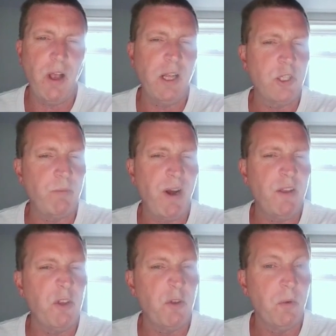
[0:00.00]
Not
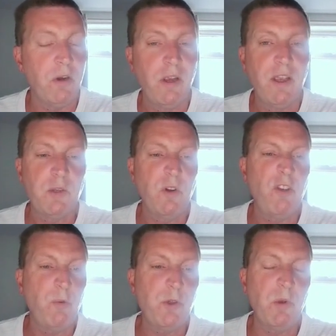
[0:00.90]
algebraic, the other one.
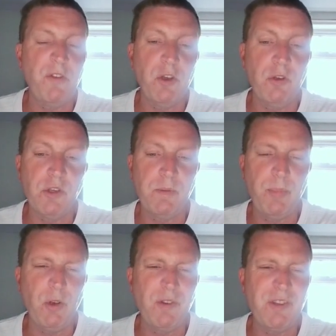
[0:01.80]
It's one of those,
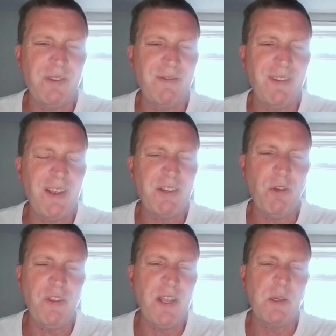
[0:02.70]
but
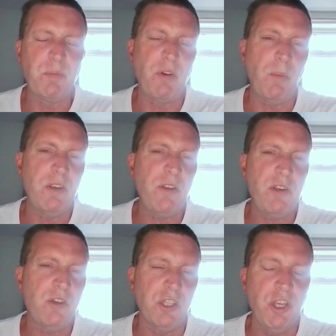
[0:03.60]
don't think that's a problem.
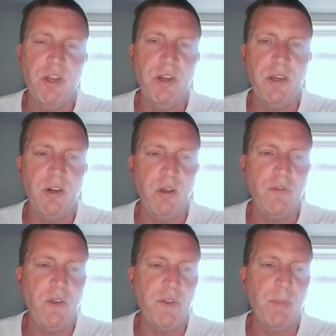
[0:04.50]
Just learn it. You know,
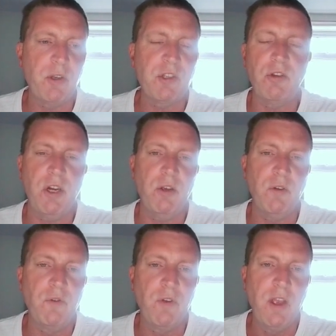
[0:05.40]
if the book's good
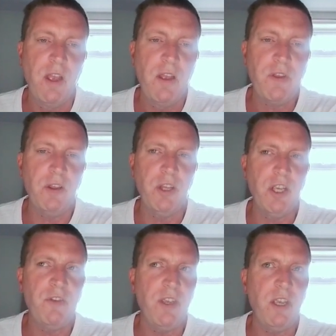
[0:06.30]
enough, then
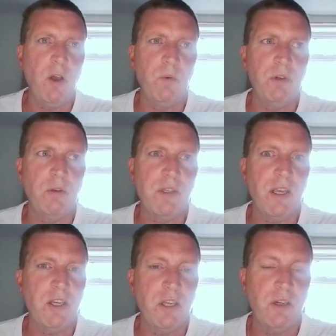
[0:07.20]
learn the old
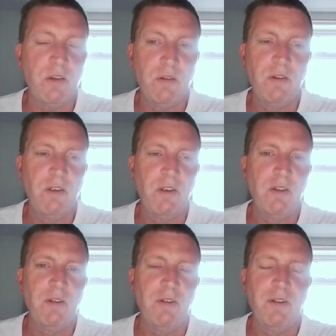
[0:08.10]
notation. So
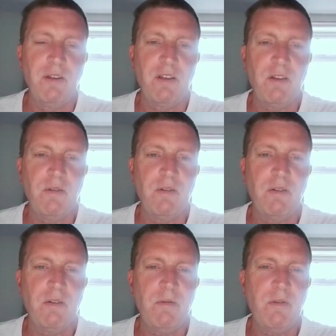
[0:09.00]
have a look for the
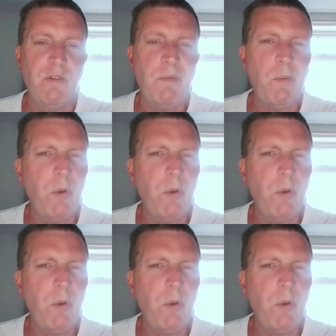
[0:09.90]
most updated.